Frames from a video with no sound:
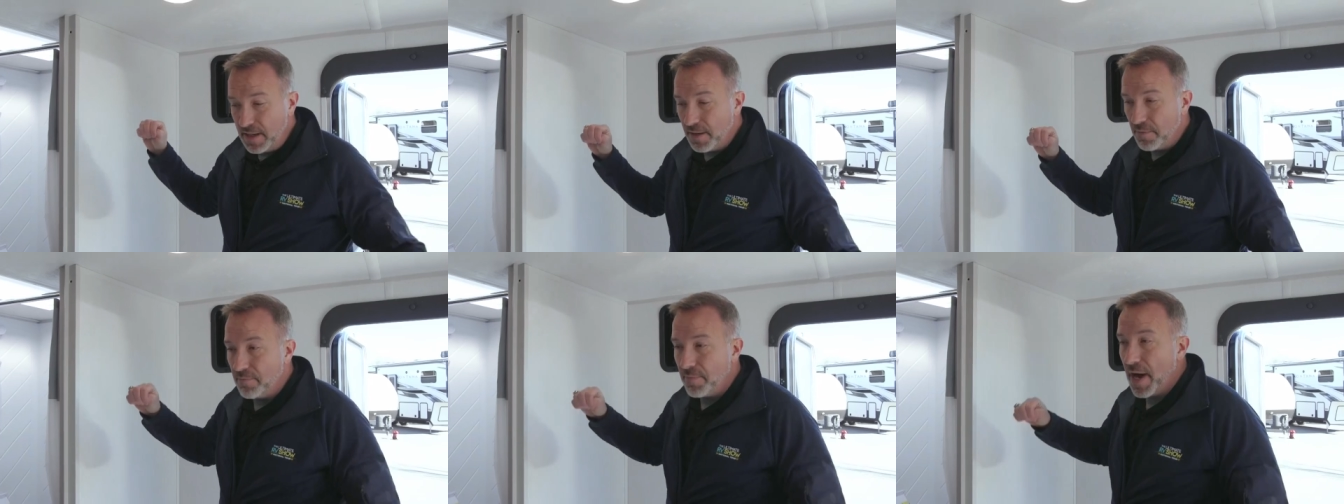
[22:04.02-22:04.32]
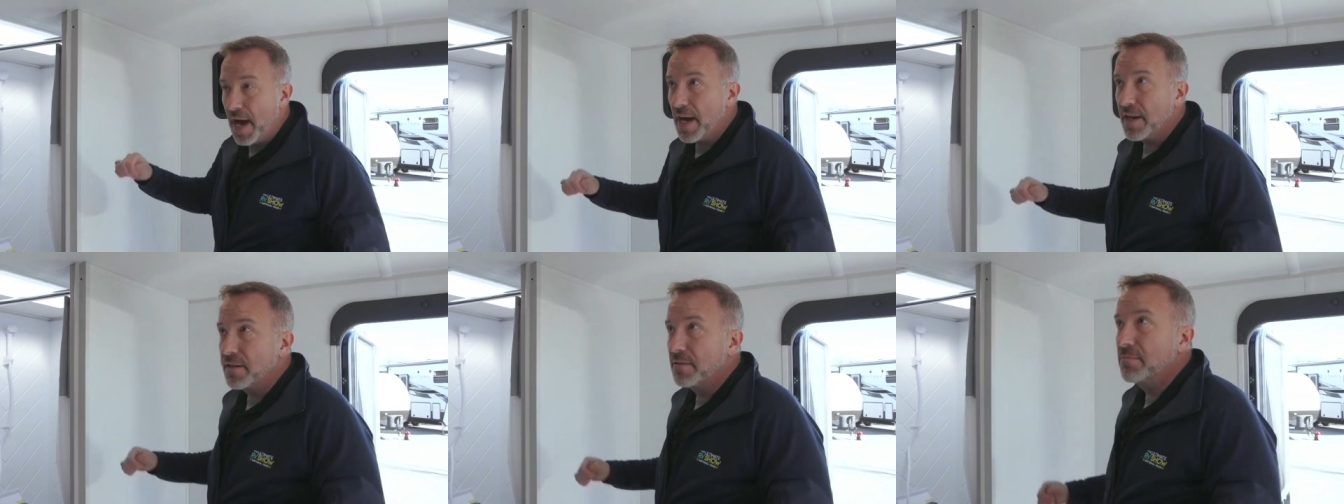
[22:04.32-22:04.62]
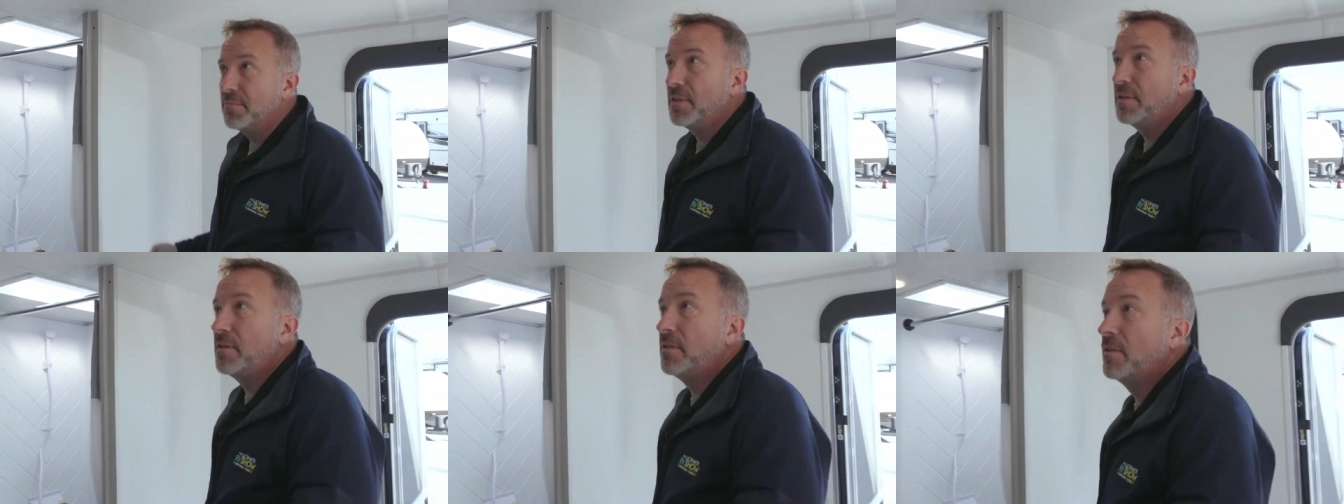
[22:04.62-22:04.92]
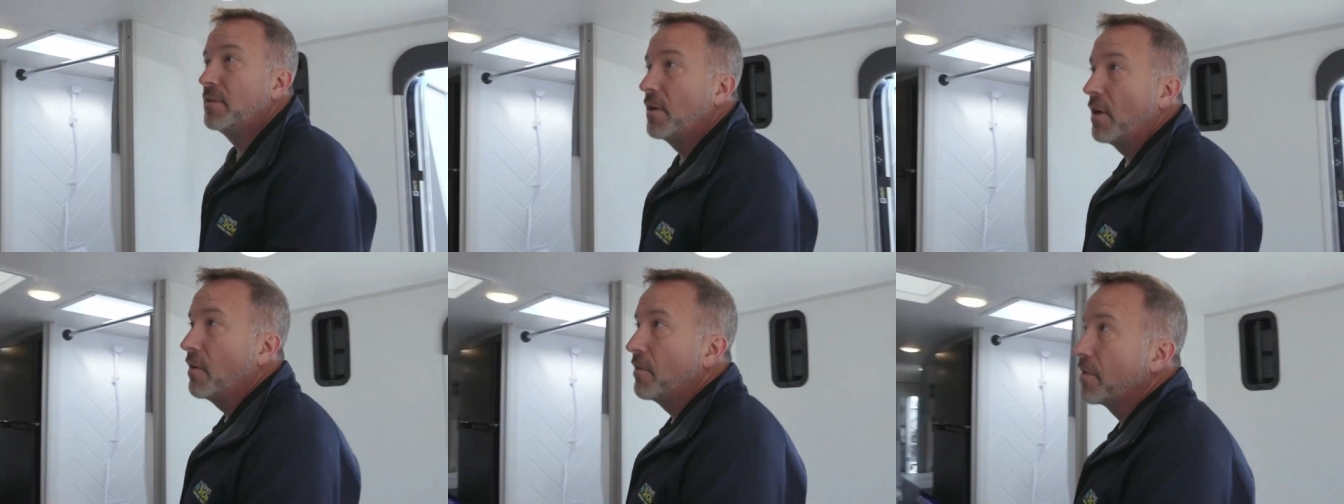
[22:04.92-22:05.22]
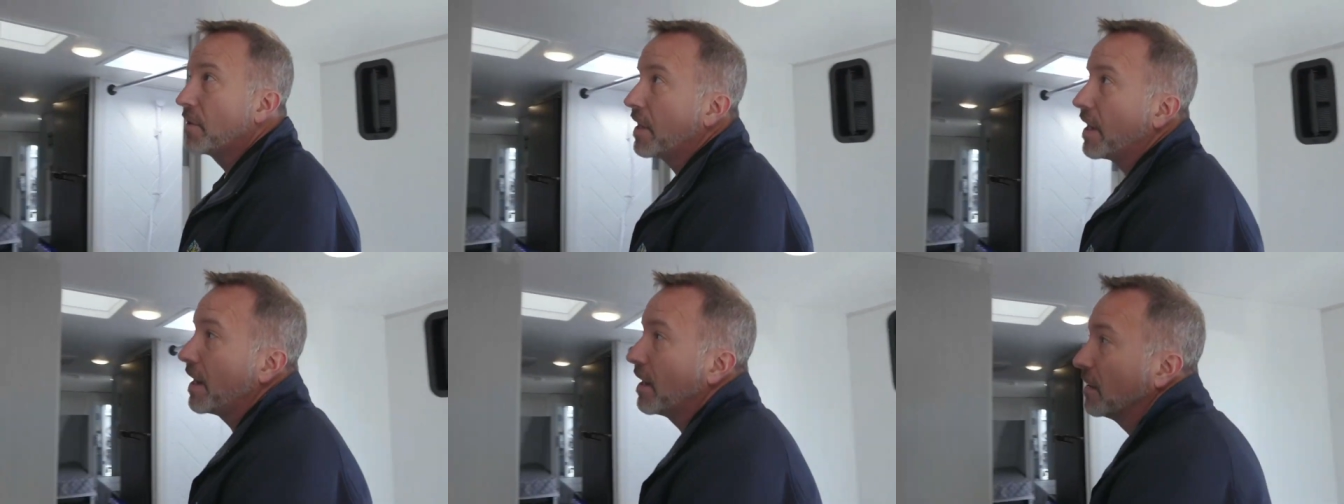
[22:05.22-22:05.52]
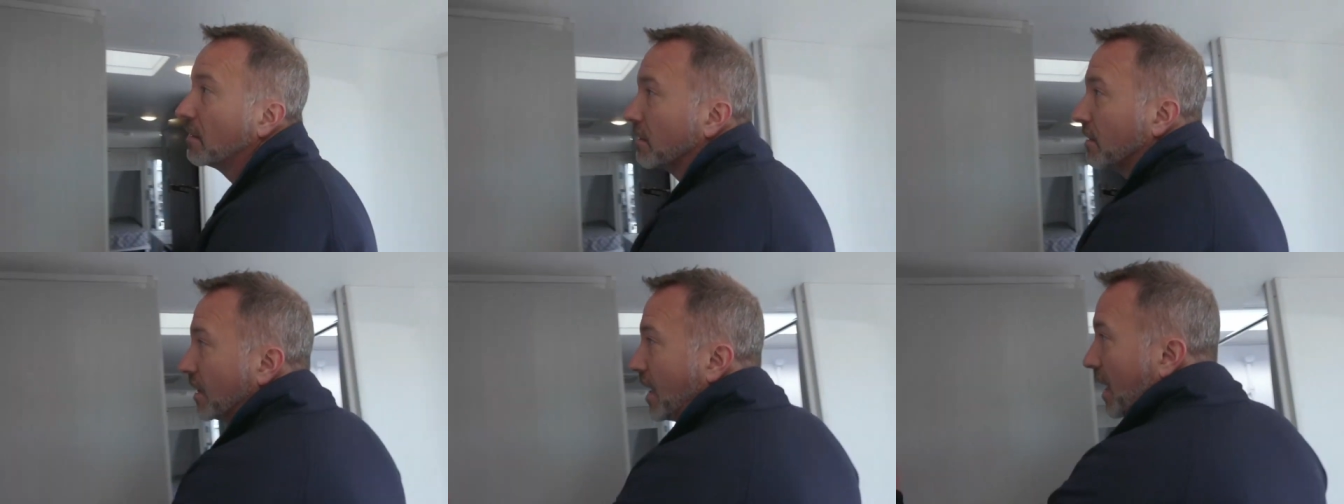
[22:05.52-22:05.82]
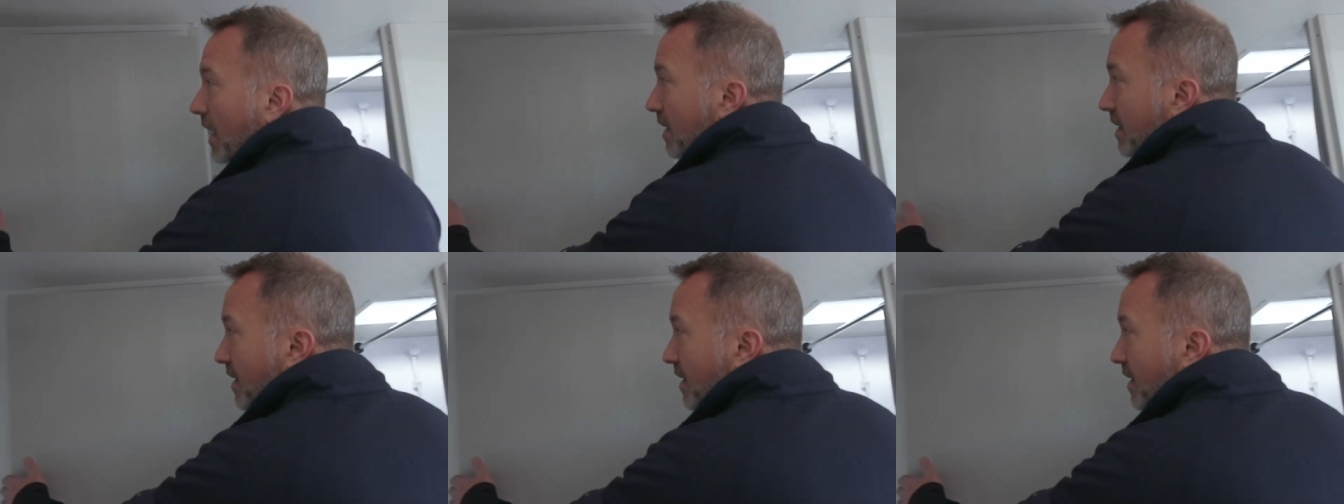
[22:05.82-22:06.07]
in the bottom over there. Got a